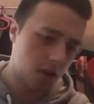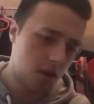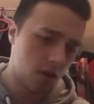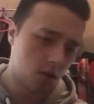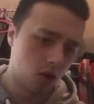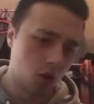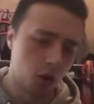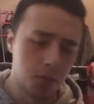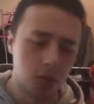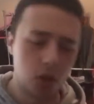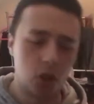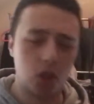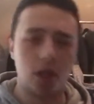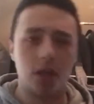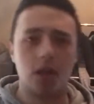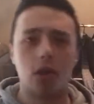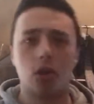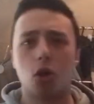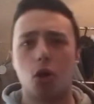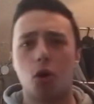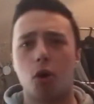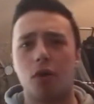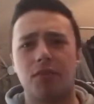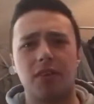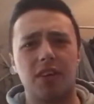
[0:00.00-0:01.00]

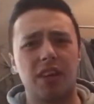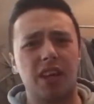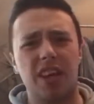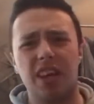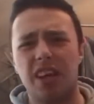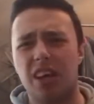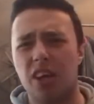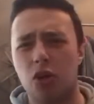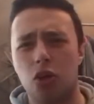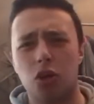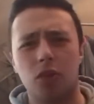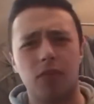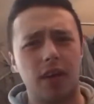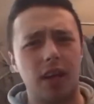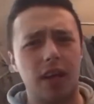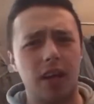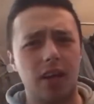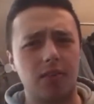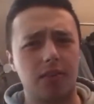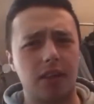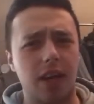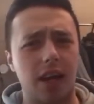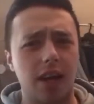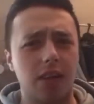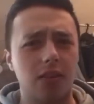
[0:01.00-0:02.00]
Lomachenko, hit another
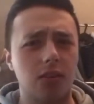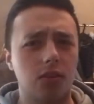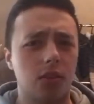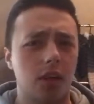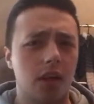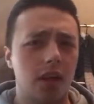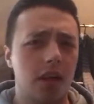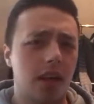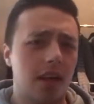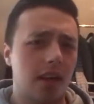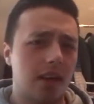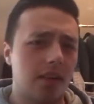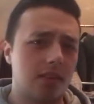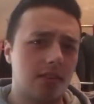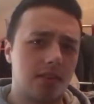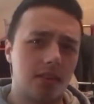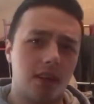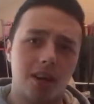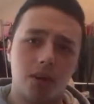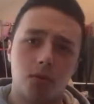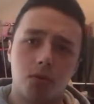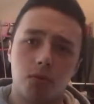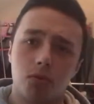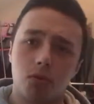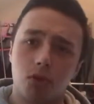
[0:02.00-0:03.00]
left hand and
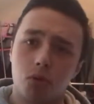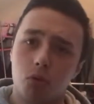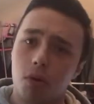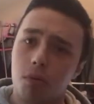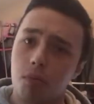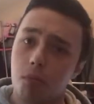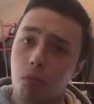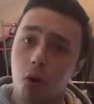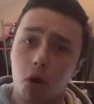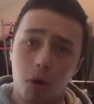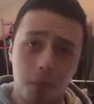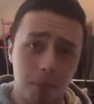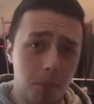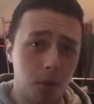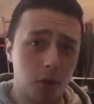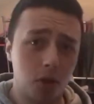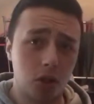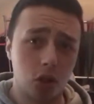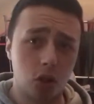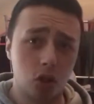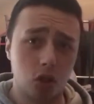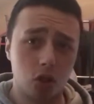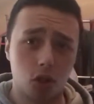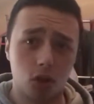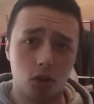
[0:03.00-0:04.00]
started doing more
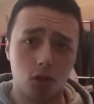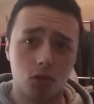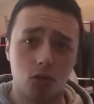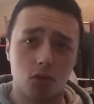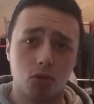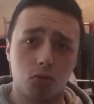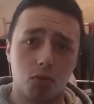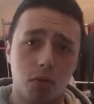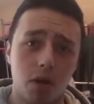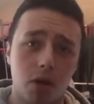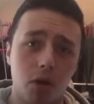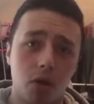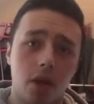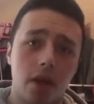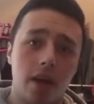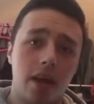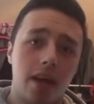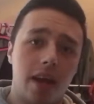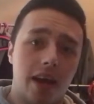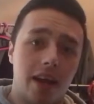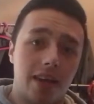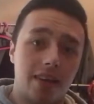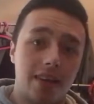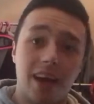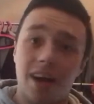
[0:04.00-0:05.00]
body shots as well,
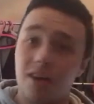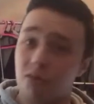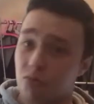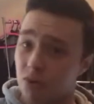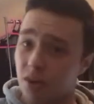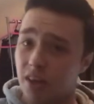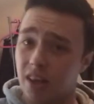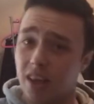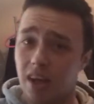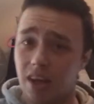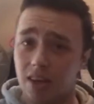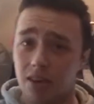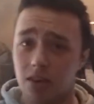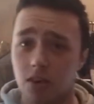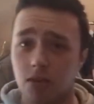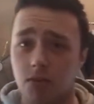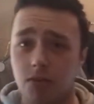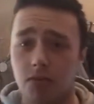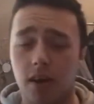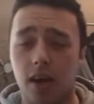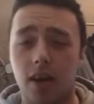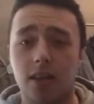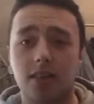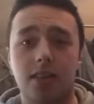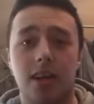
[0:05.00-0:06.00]
and that really had an
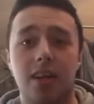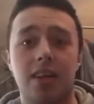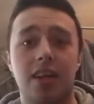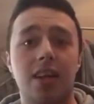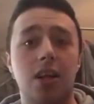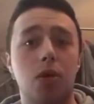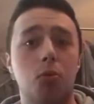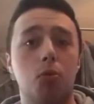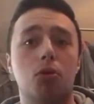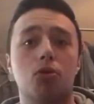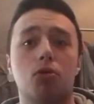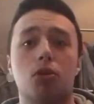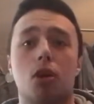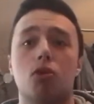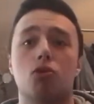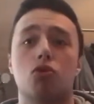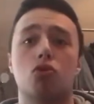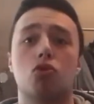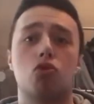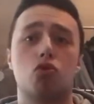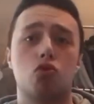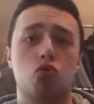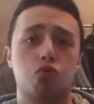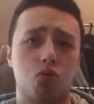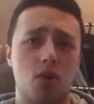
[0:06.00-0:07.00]
effect. And then it was a
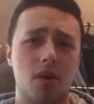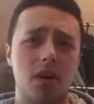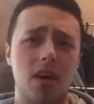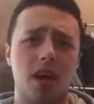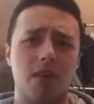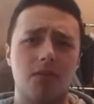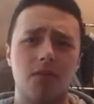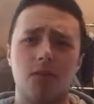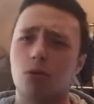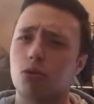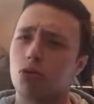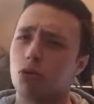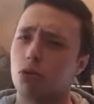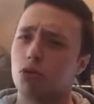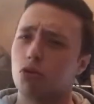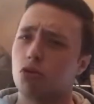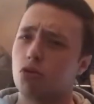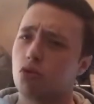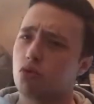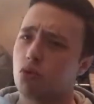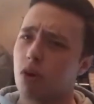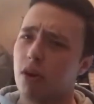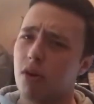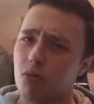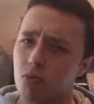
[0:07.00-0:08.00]
straight,
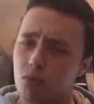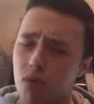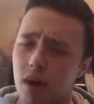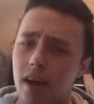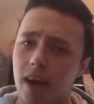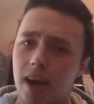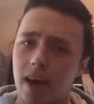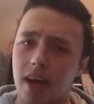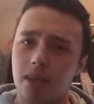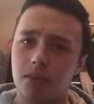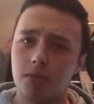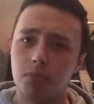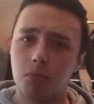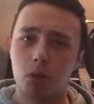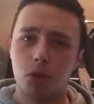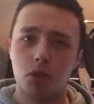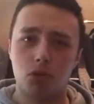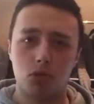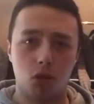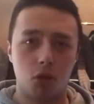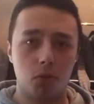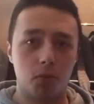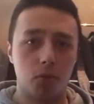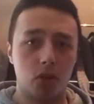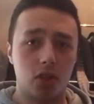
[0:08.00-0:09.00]
straight right hand,
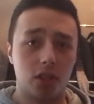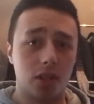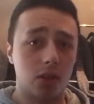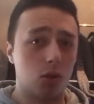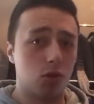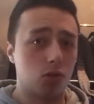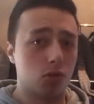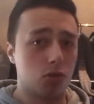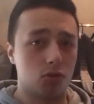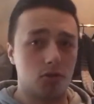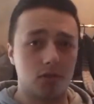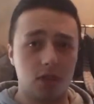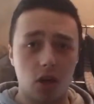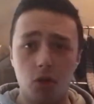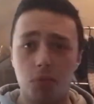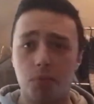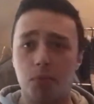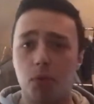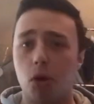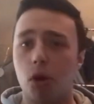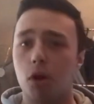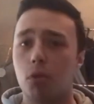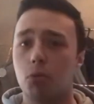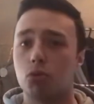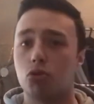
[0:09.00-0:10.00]
because Lomachenko's a
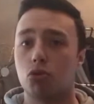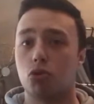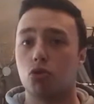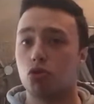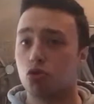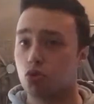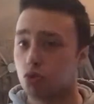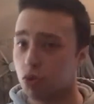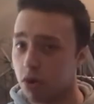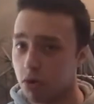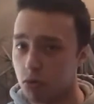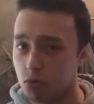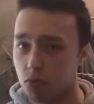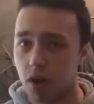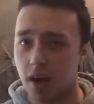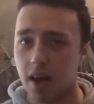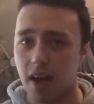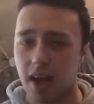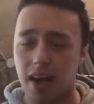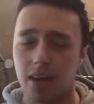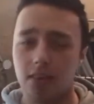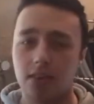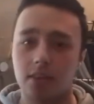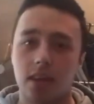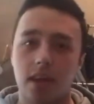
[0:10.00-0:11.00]
southpaw. It was a straight right
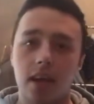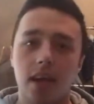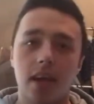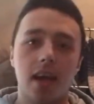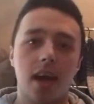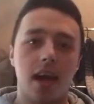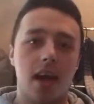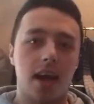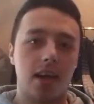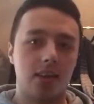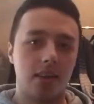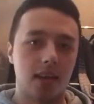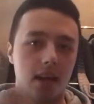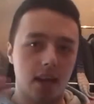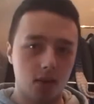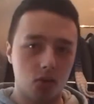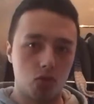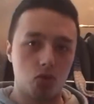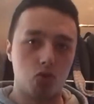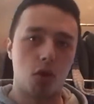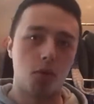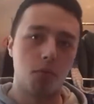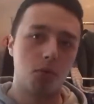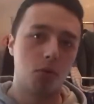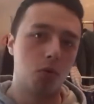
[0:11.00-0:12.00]
hand, and that
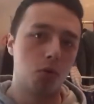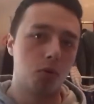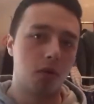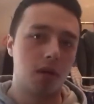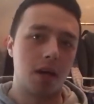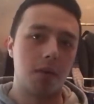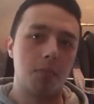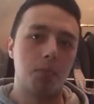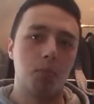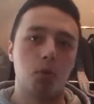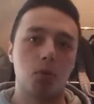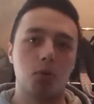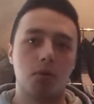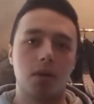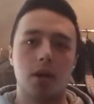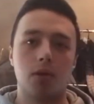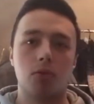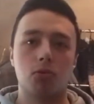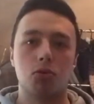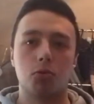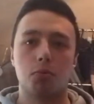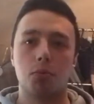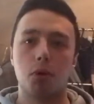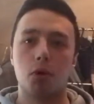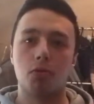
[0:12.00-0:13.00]
dropped Luke Campbell
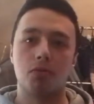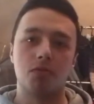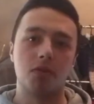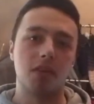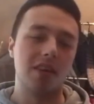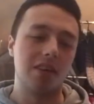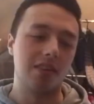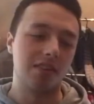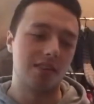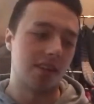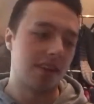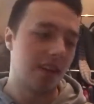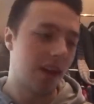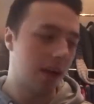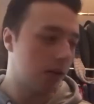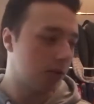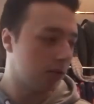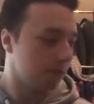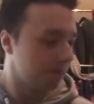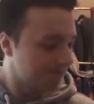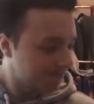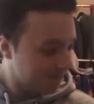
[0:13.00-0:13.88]
down to both knees, and that